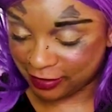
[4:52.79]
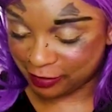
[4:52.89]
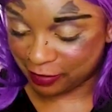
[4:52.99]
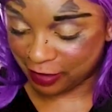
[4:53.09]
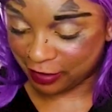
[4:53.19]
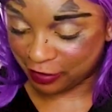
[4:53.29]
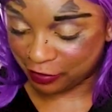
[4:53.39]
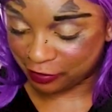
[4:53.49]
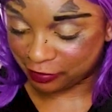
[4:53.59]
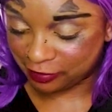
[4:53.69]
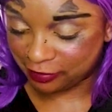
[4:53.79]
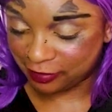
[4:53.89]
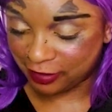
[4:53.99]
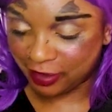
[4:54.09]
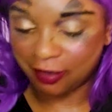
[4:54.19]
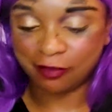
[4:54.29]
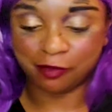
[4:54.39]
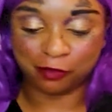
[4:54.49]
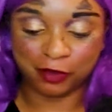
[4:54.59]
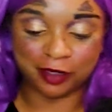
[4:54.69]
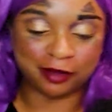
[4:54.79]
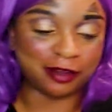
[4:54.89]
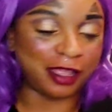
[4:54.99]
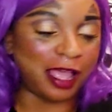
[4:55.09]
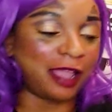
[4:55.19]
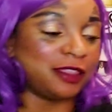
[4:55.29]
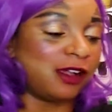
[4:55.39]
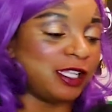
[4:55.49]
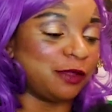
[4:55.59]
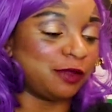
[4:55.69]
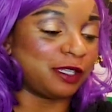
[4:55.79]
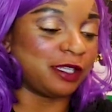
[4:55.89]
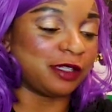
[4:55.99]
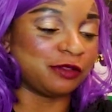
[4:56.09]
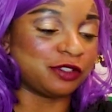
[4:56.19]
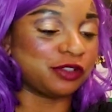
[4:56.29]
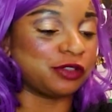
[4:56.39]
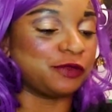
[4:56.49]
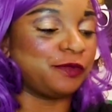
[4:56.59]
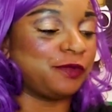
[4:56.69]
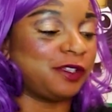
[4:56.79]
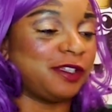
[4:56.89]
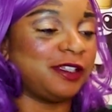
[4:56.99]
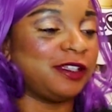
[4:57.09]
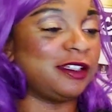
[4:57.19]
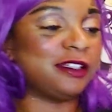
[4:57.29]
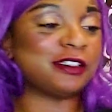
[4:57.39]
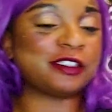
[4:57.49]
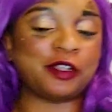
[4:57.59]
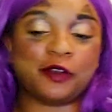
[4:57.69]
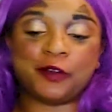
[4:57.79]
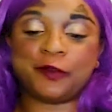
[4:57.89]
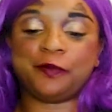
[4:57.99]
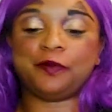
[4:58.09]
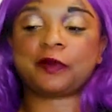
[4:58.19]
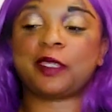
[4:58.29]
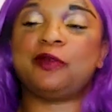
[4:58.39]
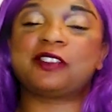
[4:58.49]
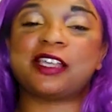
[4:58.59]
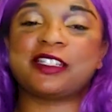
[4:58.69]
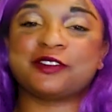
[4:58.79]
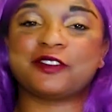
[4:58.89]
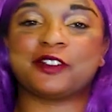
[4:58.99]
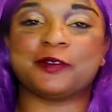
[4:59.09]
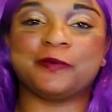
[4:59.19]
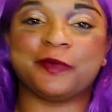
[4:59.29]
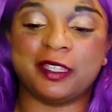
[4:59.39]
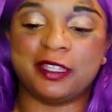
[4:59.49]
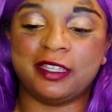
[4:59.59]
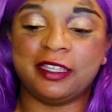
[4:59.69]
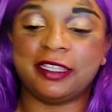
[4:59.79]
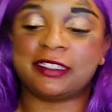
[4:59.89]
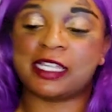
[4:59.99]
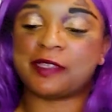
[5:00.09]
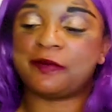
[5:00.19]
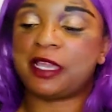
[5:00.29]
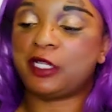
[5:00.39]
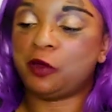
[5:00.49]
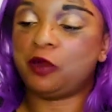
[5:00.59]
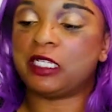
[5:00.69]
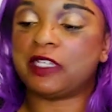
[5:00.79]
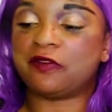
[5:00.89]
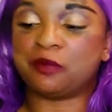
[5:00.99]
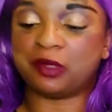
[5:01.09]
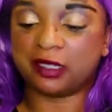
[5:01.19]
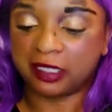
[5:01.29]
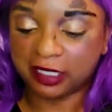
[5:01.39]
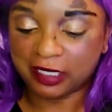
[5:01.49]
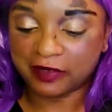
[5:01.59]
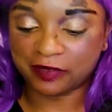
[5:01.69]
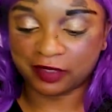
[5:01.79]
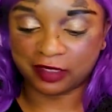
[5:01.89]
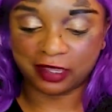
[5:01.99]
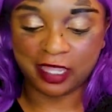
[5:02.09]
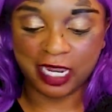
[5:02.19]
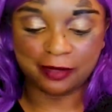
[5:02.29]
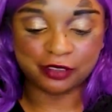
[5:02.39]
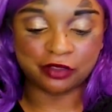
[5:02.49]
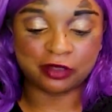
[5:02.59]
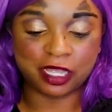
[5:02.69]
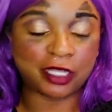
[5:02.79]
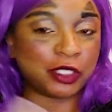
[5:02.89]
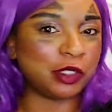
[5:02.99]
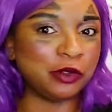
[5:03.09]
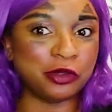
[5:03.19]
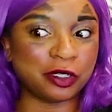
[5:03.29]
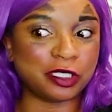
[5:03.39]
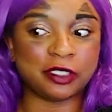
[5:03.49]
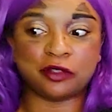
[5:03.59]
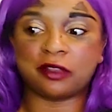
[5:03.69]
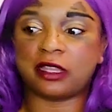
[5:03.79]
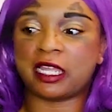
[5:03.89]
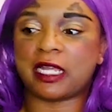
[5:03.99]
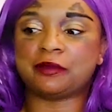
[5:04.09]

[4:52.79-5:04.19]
is where I knew what I thought in the beginning was true. So he pulls out his phone. He's like, man, you wouldn't even believe it. Like, I'm so glad you are here. Like, I'm